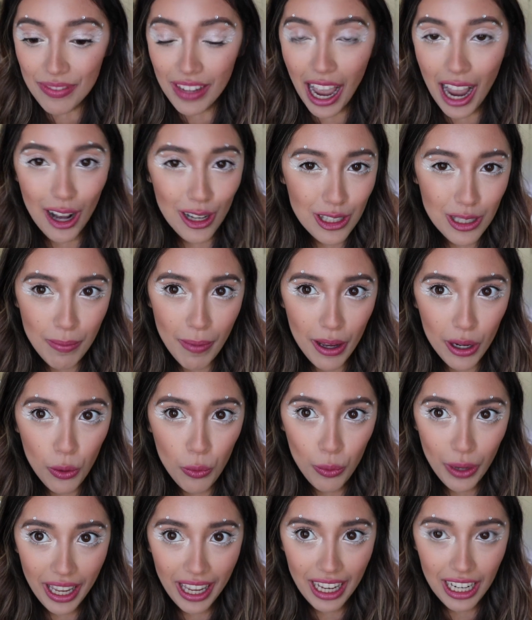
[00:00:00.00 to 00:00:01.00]
I also bought a
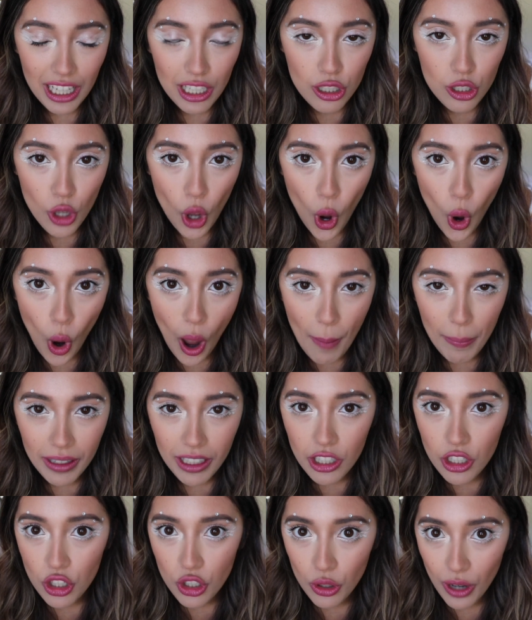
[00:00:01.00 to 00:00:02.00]
wig, so I'm
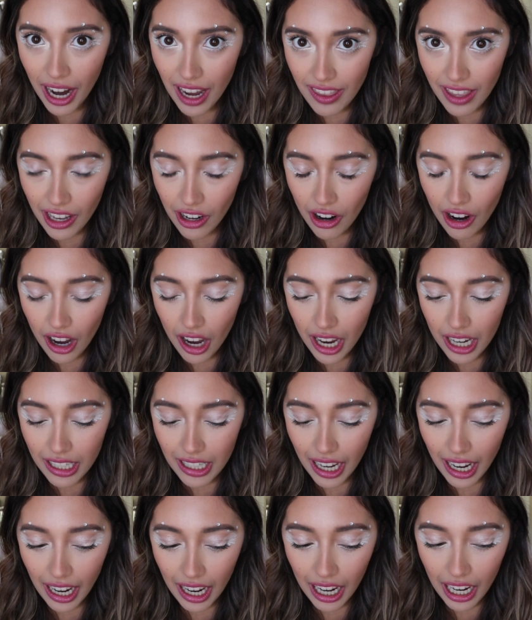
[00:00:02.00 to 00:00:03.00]
gonna try that on
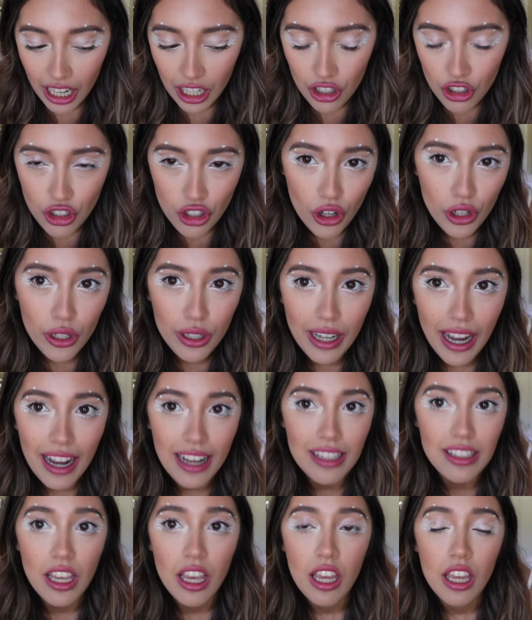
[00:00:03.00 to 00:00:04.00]
and show you
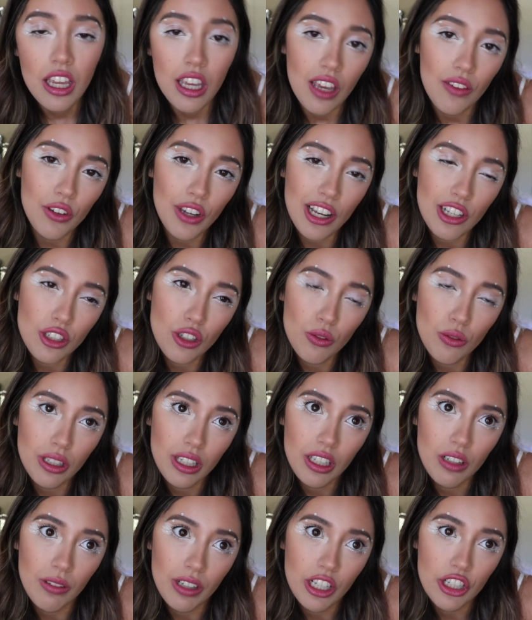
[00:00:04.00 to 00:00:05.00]
guys. If you guys don't
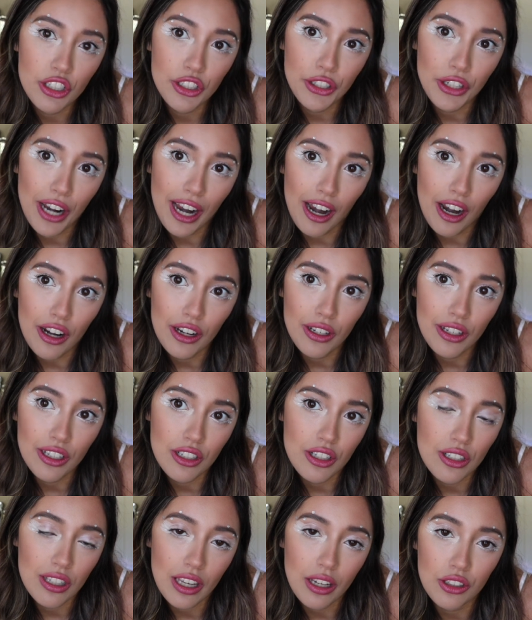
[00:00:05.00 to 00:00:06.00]
really want to do your hair, you can
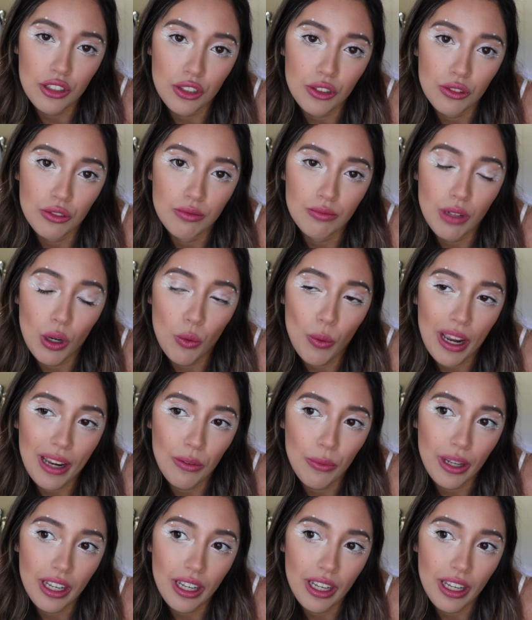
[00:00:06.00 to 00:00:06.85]
just like do a white